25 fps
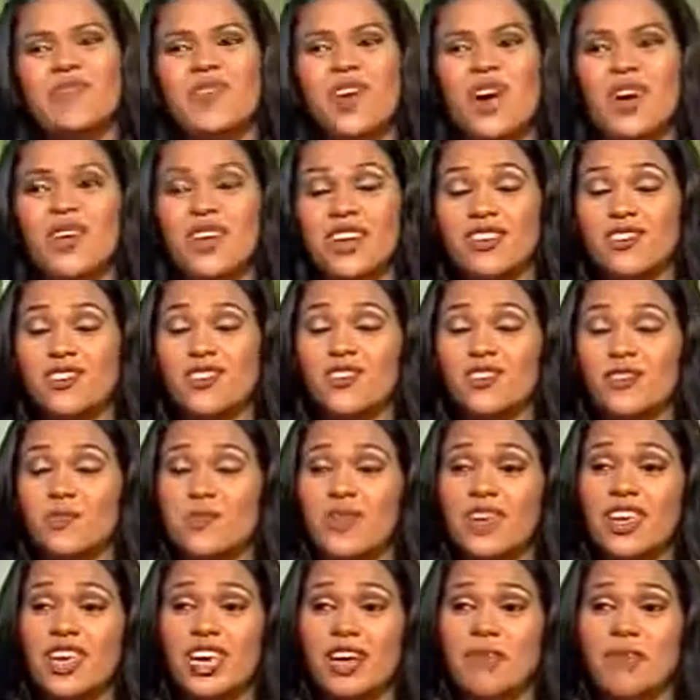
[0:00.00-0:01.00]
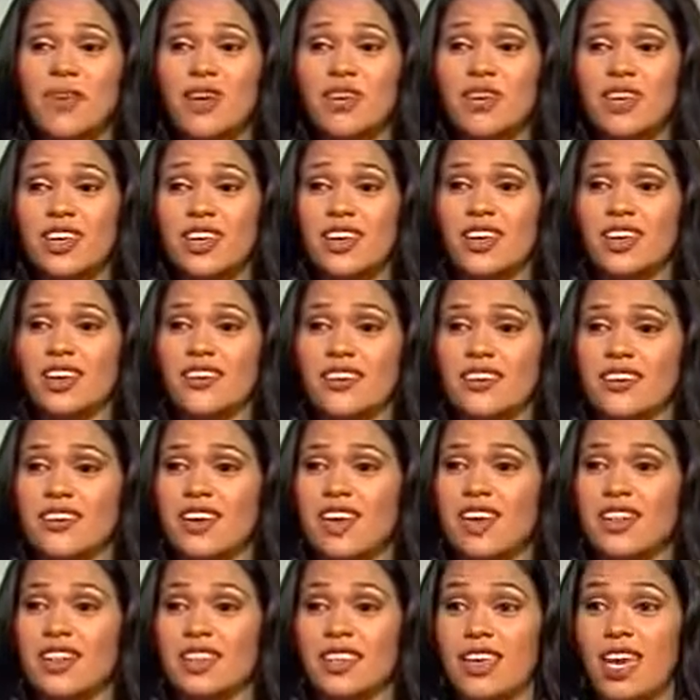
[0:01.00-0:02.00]
Alright, so speaking about eating
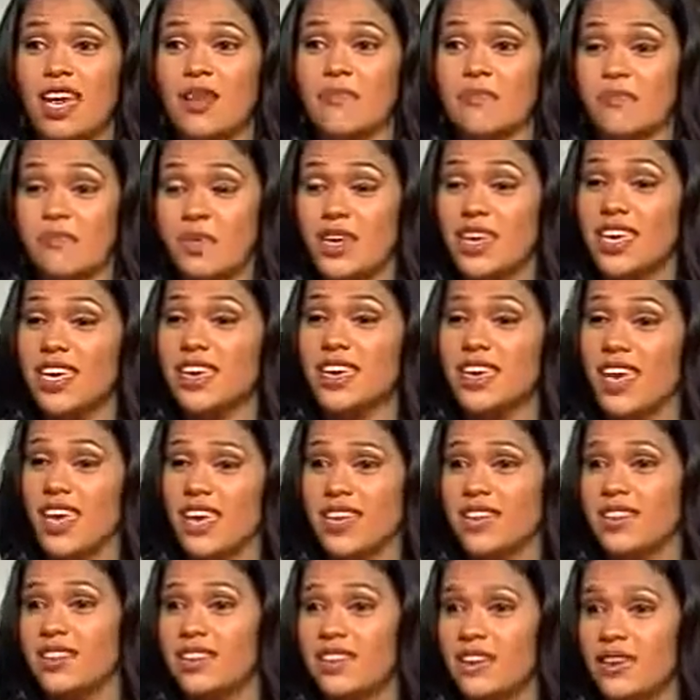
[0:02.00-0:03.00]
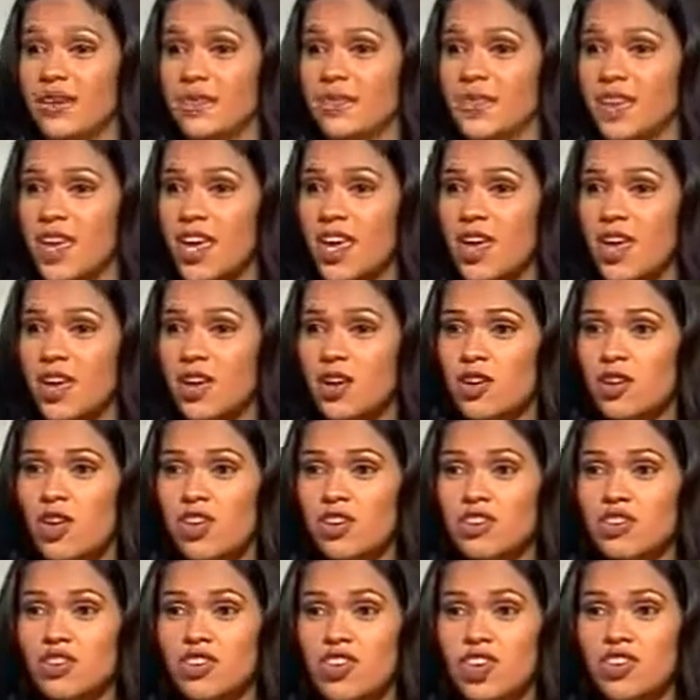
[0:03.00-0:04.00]
healthy and being healthy,
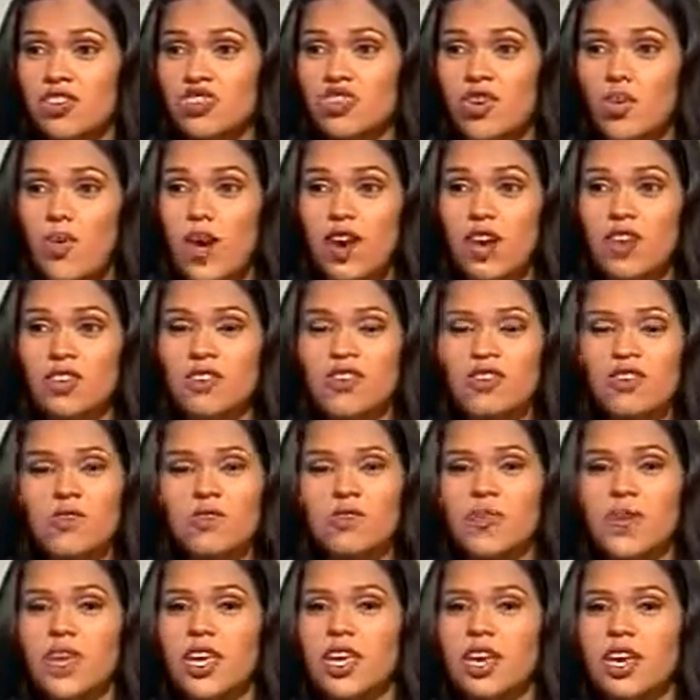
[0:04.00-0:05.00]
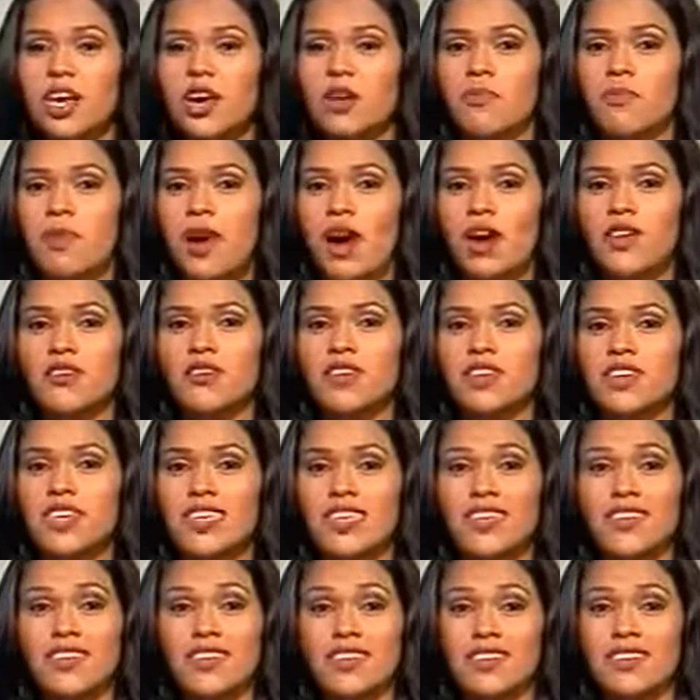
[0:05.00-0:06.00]
on today's show we're going to speak about a
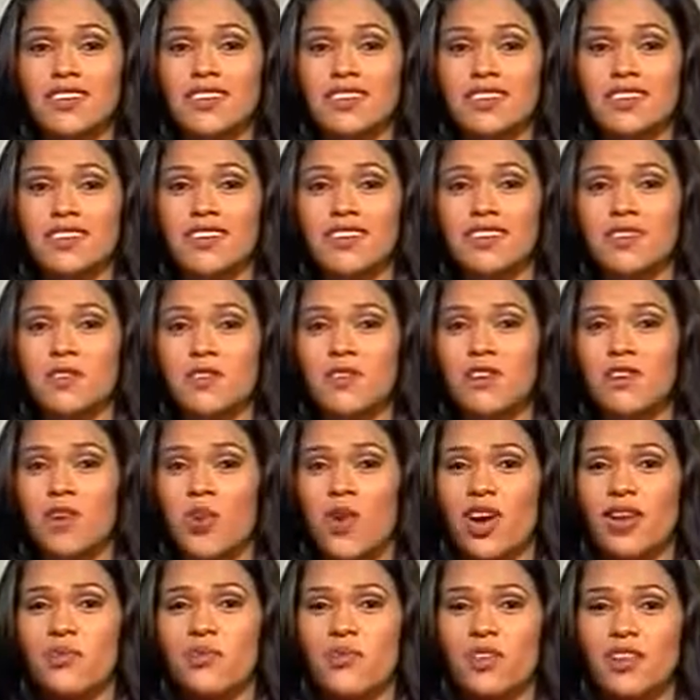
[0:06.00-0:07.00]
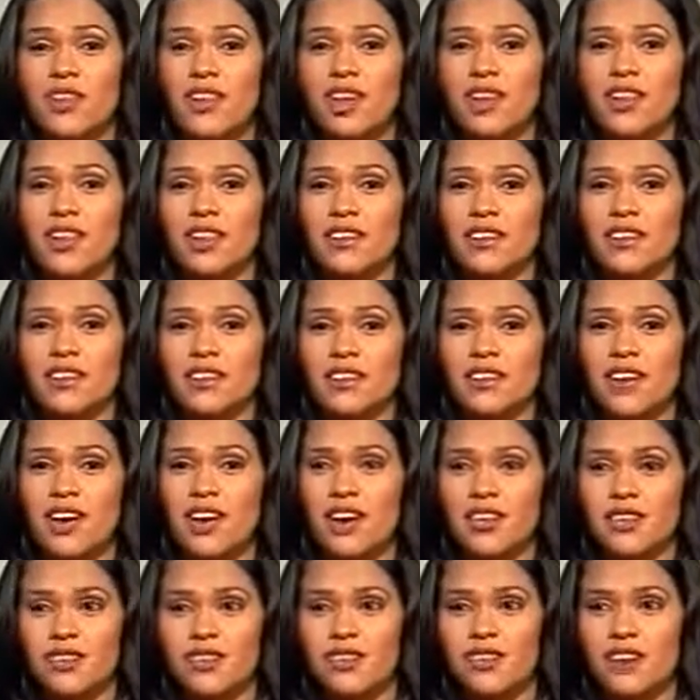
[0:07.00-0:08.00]
disease that's quite prevalent in
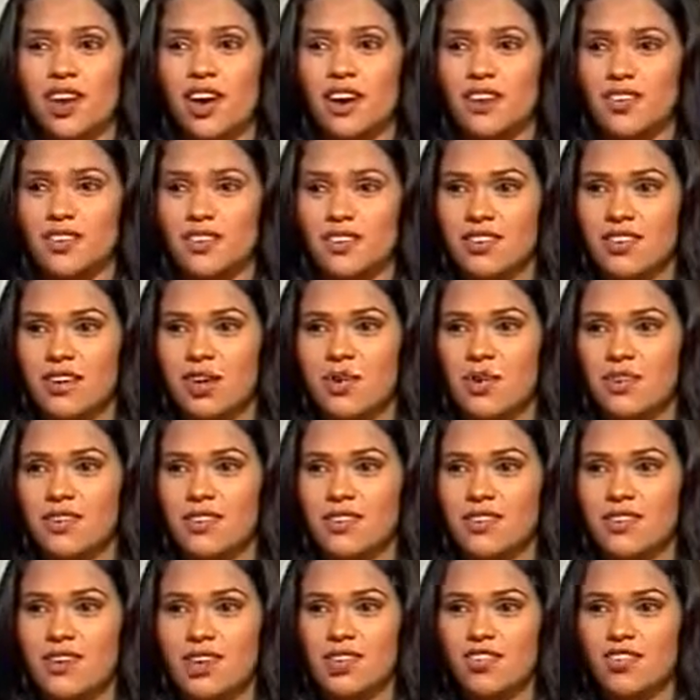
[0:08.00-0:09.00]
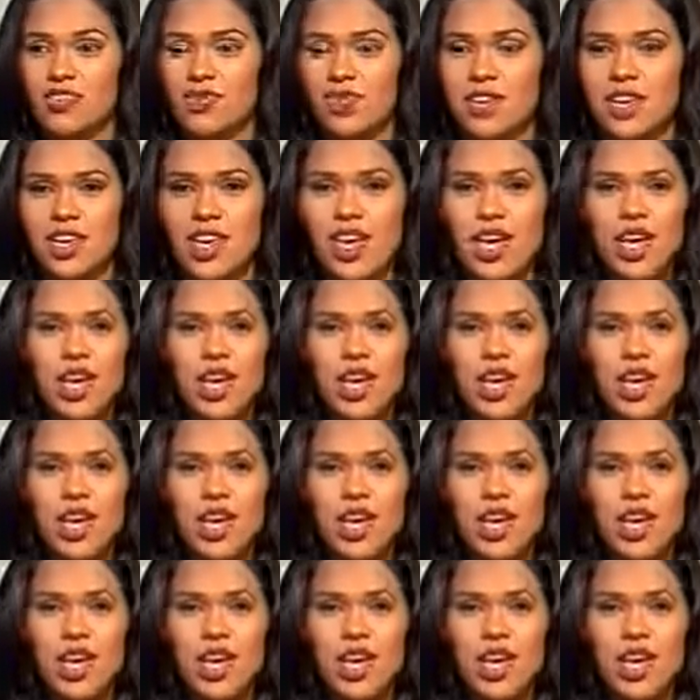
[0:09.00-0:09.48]
our society nowadays, actually,